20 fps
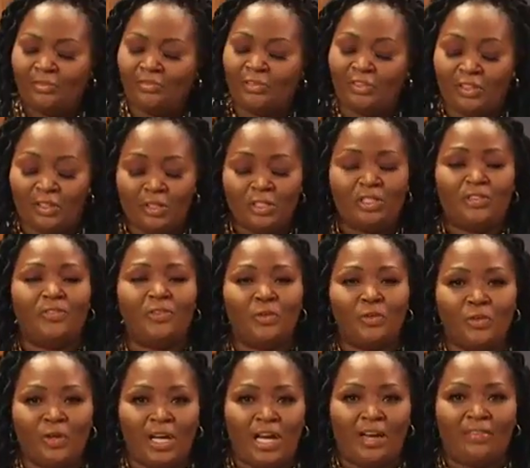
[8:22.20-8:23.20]
for those of you
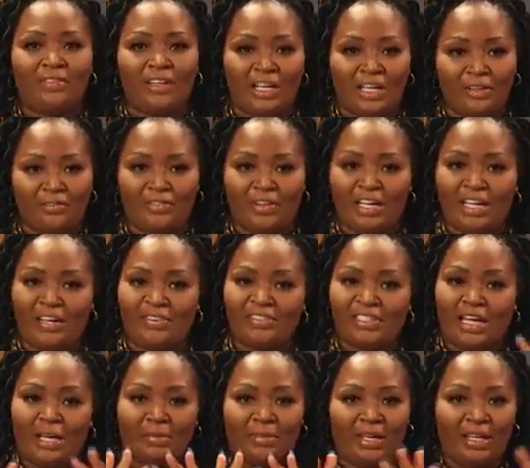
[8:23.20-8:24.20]
who have 9 to 5s,
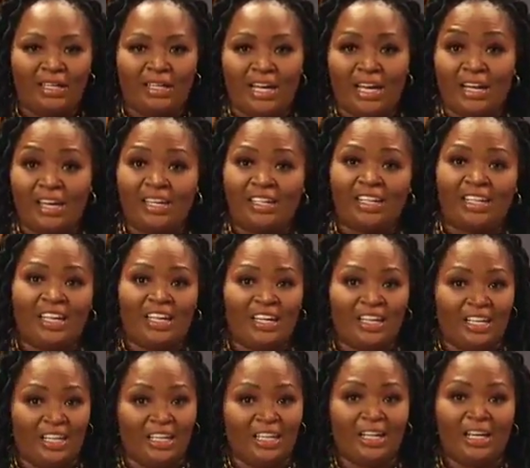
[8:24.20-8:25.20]
I'm not knocking it in
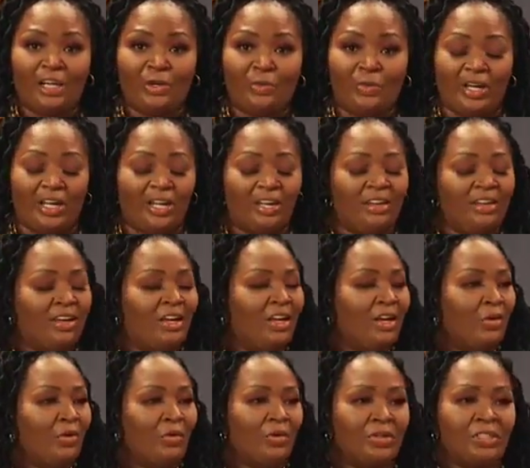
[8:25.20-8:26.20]
any kind of way.
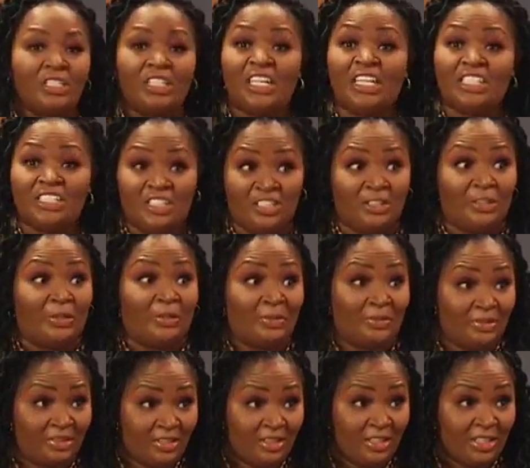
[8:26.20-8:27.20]
To each his
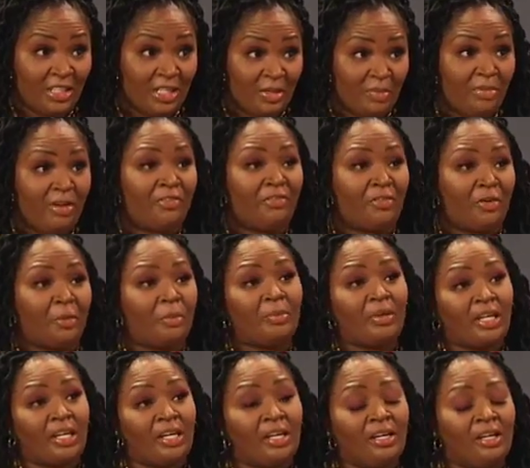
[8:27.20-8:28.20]
own. But for
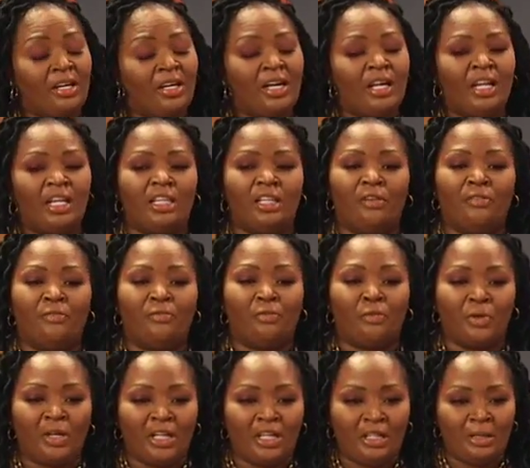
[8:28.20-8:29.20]
me, the
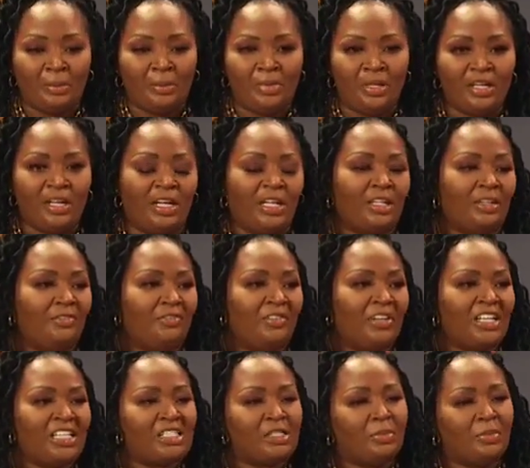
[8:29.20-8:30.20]
freedom and the
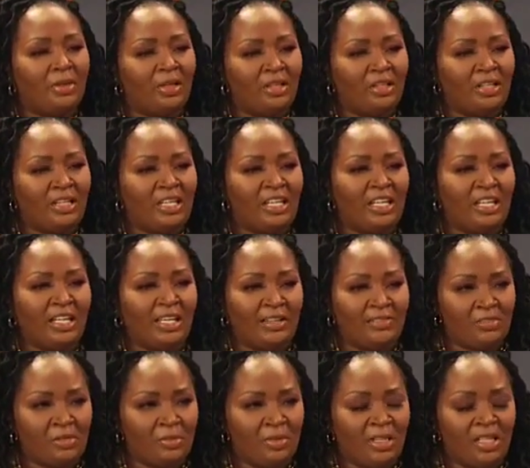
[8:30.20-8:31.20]
flexibility it
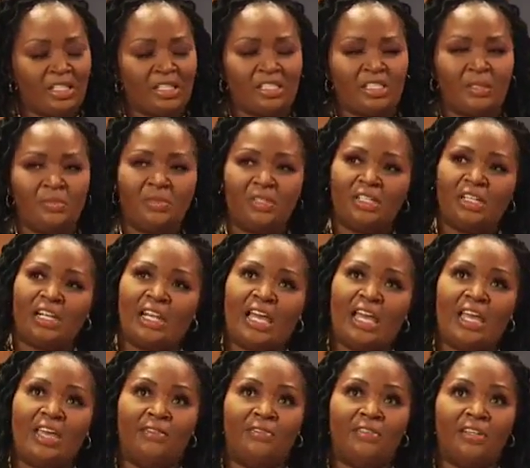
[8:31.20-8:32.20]
gives me is something that I
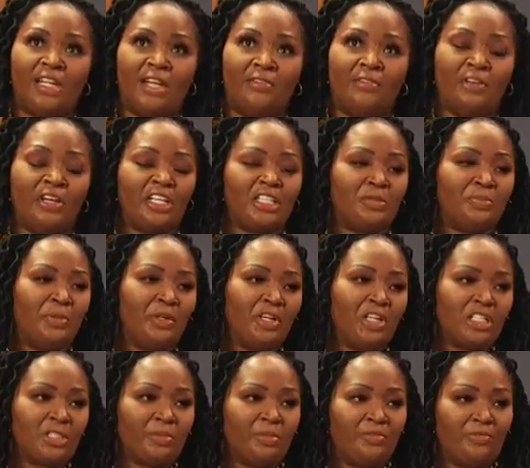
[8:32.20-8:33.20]
have never
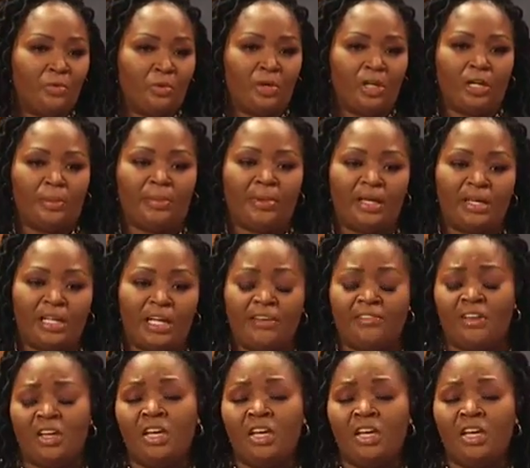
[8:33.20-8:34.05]
experienced before in my life.